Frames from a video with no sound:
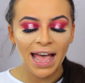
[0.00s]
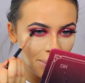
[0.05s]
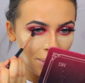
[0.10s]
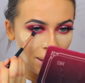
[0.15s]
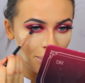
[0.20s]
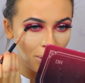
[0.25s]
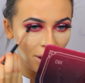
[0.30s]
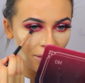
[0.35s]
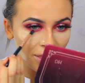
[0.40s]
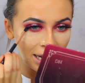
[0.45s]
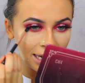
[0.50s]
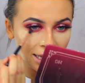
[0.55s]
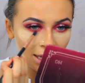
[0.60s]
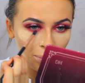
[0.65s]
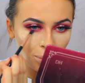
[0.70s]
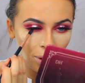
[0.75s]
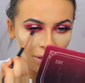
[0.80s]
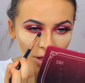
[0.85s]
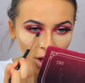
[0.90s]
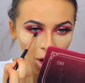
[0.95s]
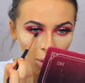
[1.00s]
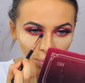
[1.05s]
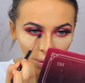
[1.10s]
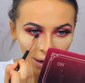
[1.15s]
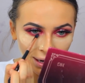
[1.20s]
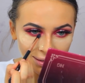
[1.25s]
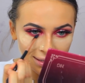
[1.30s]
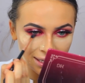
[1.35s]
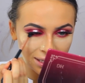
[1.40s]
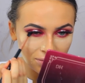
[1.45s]
And my brother, little brother, got
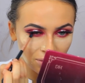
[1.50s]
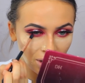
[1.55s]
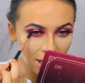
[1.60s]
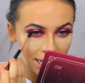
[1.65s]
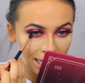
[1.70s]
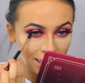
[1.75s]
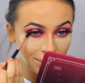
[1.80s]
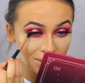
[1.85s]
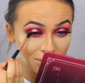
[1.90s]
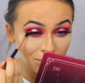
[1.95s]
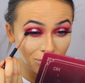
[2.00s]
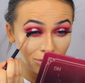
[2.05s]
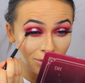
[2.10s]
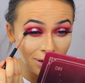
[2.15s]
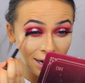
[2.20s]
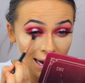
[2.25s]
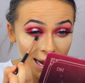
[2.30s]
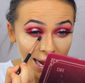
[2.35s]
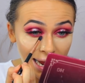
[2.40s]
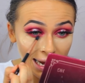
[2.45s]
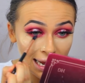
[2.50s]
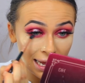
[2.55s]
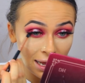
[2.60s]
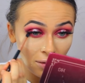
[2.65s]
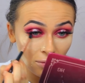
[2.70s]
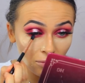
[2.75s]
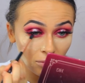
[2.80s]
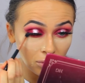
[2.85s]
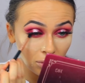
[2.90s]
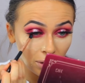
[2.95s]
braces, right? And he was
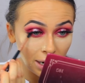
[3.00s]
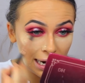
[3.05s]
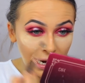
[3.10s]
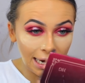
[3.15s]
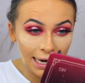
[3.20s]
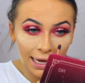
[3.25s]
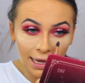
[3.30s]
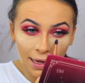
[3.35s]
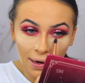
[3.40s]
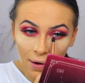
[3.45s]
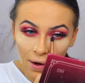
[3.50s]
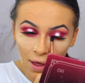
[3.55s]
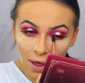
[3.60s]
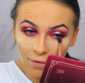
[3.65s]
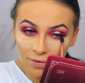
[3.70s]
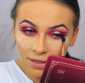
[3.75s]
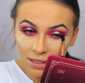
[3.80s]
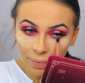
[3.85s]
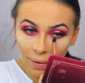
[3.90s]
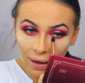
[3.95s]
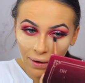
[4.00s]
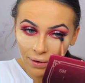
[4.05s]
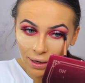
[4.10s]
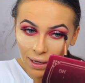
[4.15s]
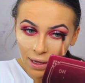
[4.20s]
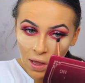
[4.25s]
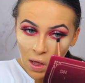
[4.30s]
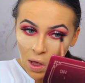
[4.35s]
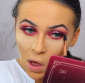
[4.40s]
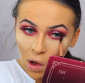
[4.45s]
really, really nervous about
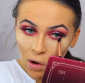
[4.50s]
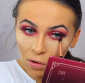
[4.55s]
it.